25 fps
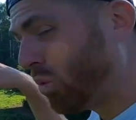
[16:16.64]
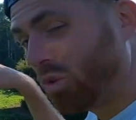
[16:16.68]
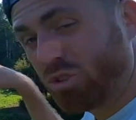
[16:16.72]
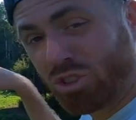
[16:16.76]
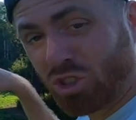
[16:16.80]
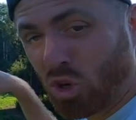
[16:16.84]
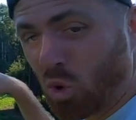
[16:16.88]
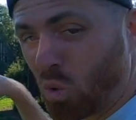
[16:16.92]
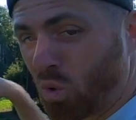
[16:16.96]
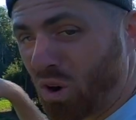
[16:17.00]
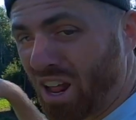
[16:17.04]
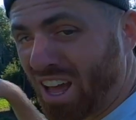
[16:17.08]
what's
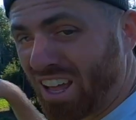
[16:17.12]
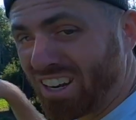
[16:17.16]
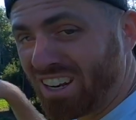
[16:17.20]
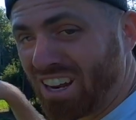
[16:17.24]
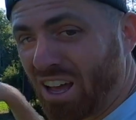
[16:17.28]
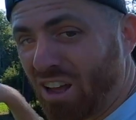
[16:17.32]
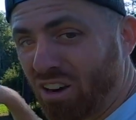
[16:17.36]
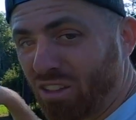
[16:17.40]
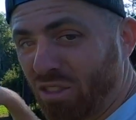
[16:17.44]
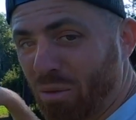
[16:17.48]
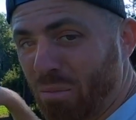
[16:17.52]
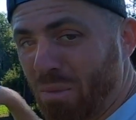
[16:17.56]
going on
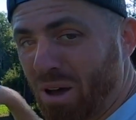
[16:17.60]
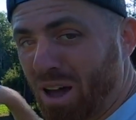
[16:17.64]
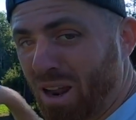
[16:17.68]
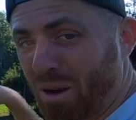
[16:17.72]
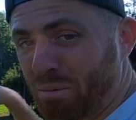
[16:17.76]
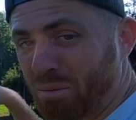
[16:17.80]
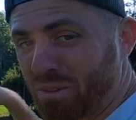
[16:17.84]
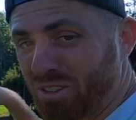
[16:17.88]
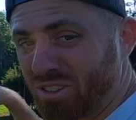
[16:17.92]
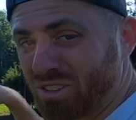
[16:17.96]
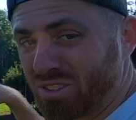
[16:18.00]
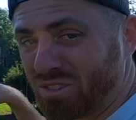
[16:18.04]
down at the
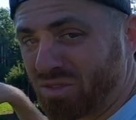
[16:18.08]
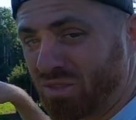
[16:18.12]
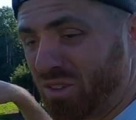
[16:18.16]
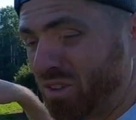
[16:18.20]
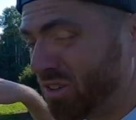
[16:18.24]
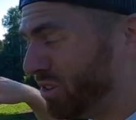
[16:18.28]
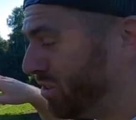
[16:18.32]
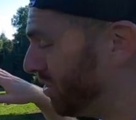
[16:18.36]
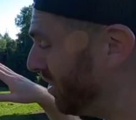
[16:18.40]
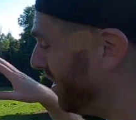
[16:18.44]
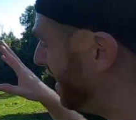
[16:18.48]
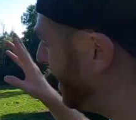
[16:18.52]
bottom of this
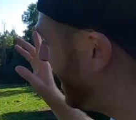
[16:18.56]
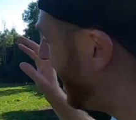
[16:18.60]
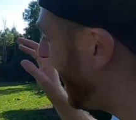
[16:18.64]
field.